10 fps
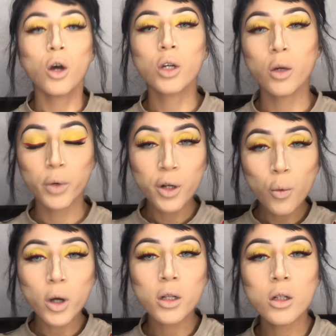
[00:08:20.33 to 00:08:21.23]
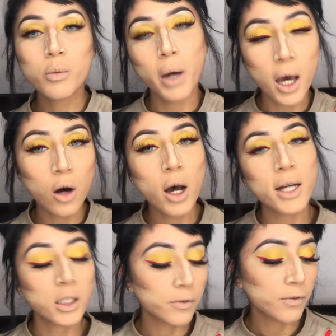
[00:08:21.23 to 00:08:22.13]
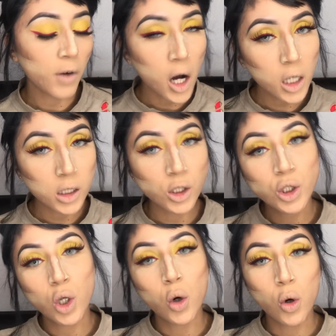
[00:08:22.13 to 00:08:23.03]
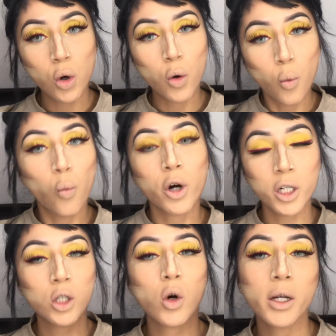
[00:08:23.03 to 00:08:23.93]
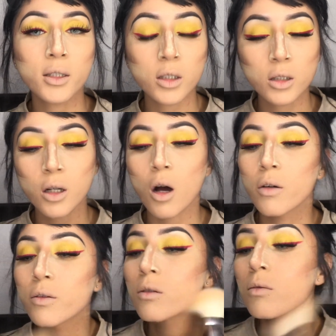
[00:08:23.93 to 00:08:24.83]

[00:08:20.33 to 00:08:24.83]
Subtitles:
Okay, we don't want to look pale as fuck, so we're going to go ahead and dust it off.